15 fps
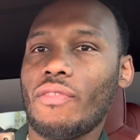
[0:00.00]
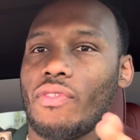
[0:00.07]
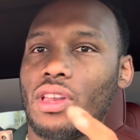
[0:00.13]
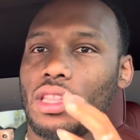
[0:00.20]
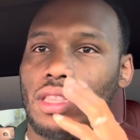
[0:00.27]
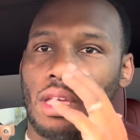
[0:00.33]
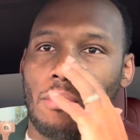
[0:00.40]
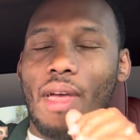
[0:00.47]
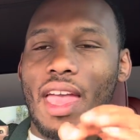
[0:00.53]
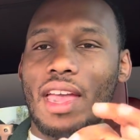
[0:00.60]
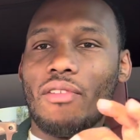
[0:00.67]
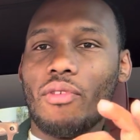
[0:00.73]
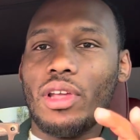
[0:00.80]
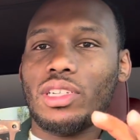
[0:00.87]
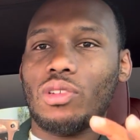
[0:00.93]
if anything, the
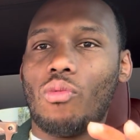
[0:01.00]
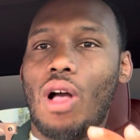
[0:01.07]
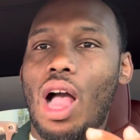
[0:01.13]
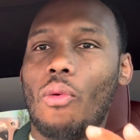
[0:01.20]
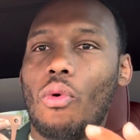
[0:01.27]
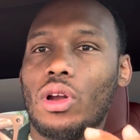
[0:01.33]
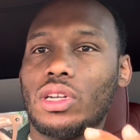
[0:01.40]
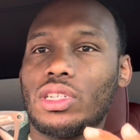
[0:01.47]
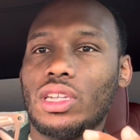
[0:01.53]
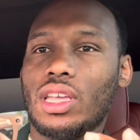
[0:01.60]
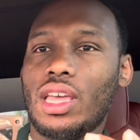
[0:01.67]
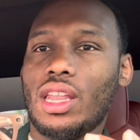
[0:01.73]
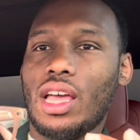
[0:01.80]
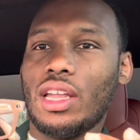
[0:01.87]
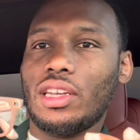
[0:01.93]
main reason why I wanted to
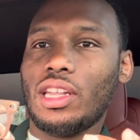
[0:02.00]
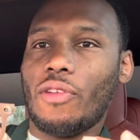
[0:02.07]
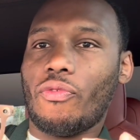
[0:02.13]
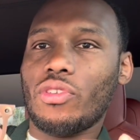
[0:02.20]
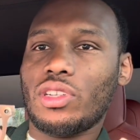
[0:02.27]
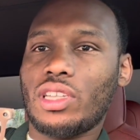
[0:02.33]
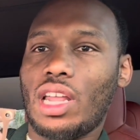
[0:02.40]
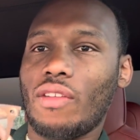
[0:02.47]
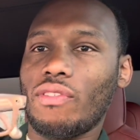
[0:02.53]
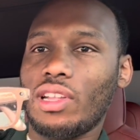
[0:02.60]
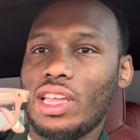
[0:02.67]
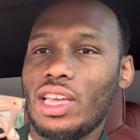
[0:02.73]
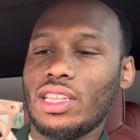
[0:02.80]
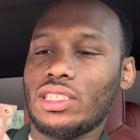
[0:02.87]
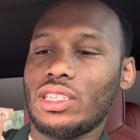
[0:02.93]
get a different set of
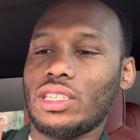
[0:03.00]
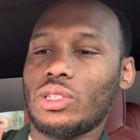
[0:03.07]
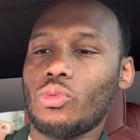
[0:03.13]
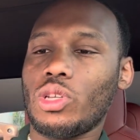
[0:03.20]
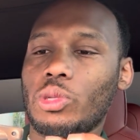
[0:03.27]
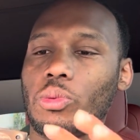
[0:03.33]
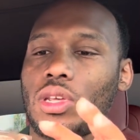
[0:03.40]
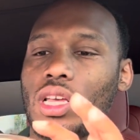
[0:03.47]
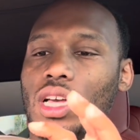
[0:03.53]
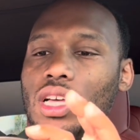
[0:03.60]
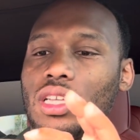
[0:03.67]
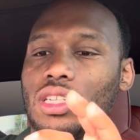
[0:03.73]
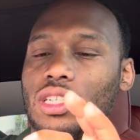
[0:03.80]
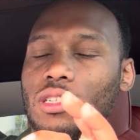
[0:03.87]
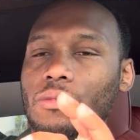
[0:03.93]
lenses was
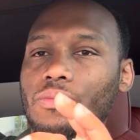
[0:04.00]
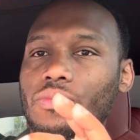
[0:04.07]
because